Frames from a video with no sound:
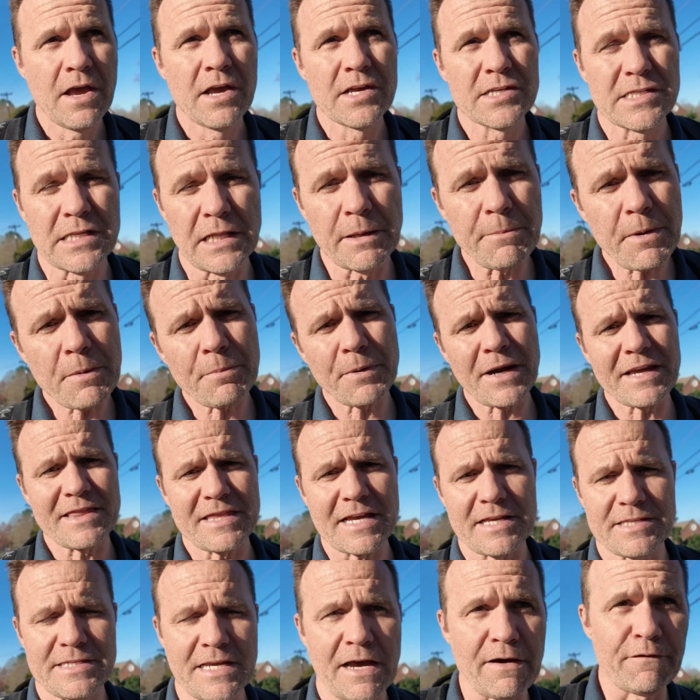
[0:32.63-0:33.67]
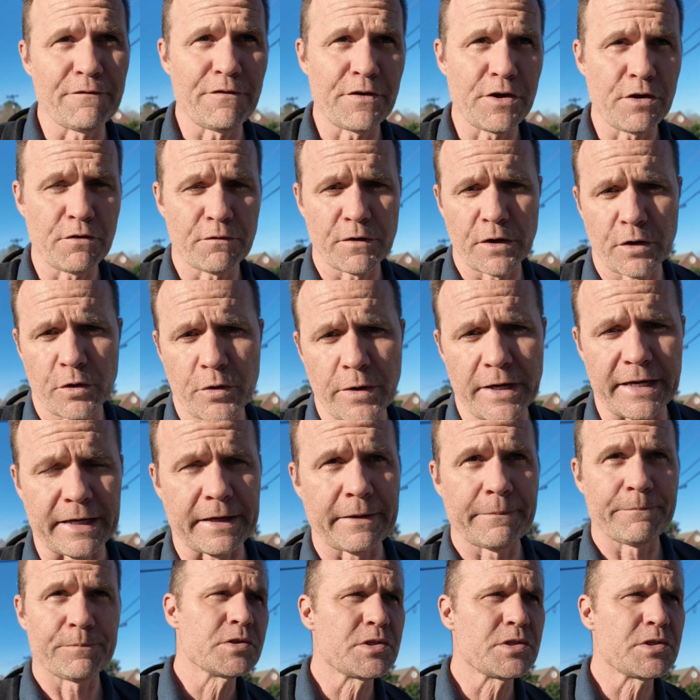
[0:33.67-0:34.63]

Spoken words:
So let me break that down for you real quick.